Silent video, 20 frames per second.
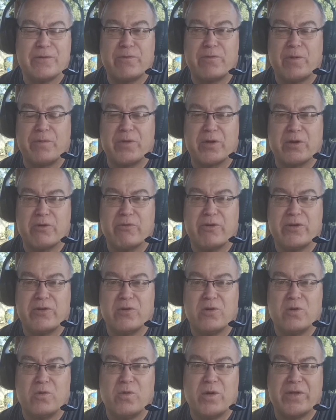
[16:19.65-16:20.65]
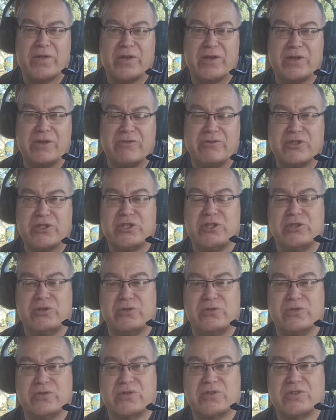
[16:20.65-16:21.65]
from the grid or whether you
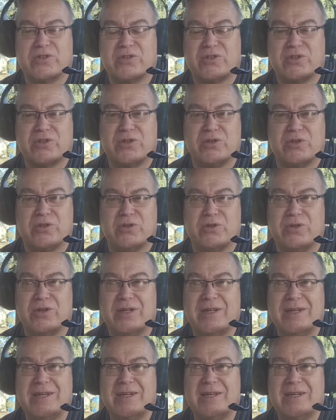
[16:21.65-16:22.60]
choose to